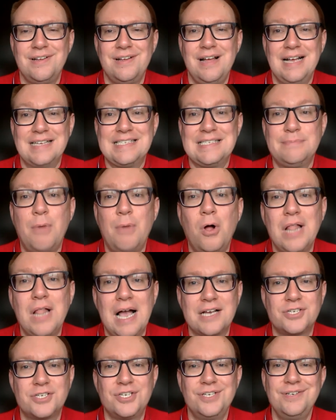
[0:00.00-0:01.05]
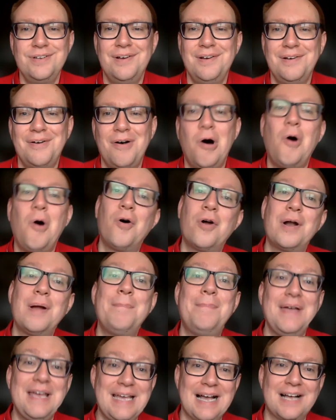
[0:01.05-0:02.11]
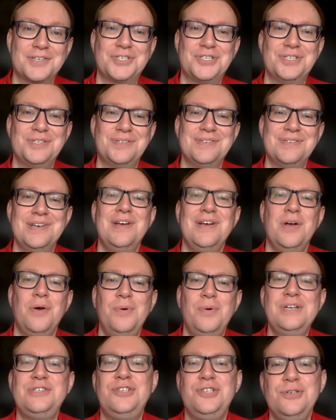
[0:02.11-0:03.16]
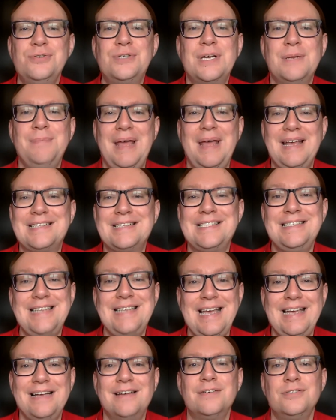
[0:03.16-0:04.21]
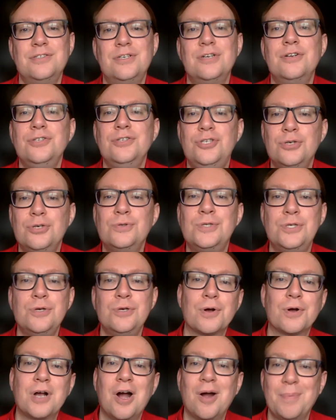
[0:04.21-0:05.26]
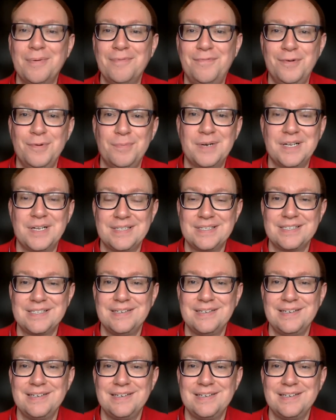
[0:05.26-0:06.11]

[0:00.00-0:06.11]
a small action or a big action, which you can make today to reduce your carbon footprint.